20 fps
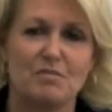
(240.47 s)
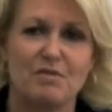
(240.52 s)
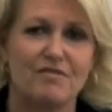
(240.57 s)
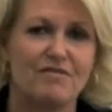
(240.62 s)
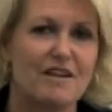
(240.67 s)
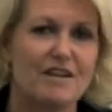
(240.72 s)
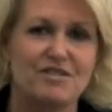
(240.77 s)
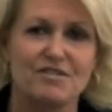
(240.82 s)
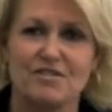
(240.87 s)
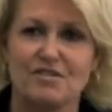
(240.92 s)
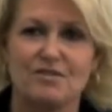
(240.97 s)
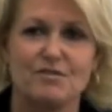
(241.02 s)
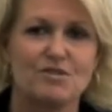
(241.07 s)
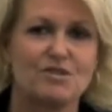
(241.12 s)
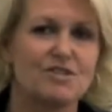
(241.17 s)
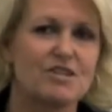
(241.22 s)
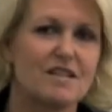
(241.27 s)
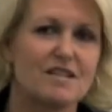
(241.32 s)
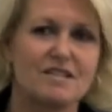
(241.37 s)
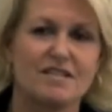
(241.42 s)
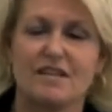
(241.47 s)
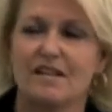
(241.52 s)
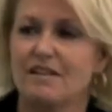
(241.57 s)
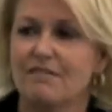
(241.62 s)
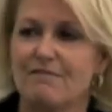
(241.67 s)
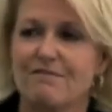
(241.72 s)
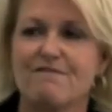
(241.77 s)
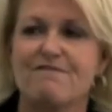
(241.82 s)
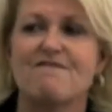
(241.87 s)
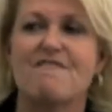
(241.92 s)
professor who's just done
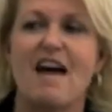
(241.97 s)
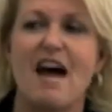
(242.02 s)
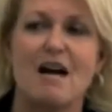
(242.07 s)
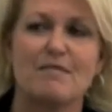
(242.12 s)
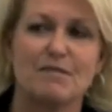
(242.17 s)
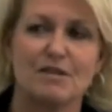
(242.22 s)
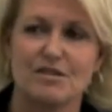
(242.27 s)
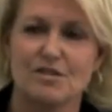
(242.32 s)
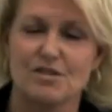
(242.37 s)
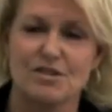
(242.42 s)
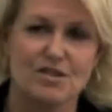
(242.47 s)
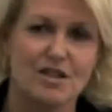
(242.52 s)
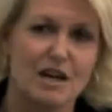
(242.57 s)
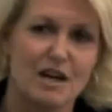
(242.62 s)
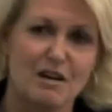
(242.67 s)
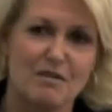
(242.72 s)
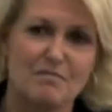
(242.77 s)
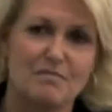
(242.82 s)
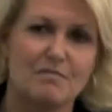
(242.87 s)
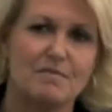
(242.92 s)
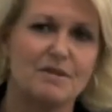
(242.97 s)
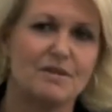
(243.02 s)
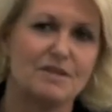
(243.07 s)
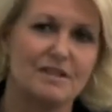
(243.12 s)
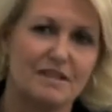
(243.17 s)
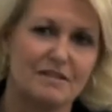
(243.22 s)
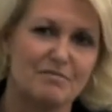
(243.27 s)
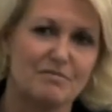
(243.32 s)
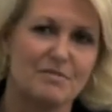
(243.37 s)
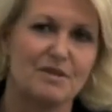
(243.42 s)
a fabulous job
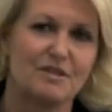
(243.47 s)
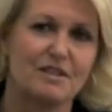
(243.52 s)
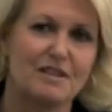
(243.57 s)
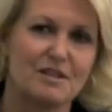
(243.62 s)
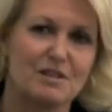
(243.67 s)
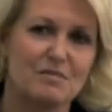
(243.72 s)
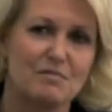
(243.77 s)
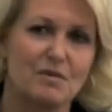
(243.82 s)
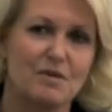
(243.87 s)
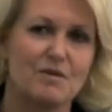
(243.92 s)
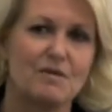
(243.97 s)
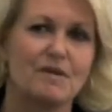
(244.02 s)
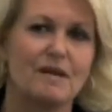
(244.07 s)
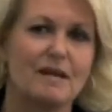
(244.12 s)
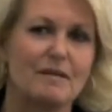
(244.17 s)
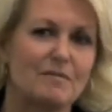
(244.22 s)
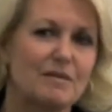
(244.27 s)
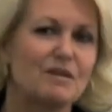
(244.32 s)
building this program.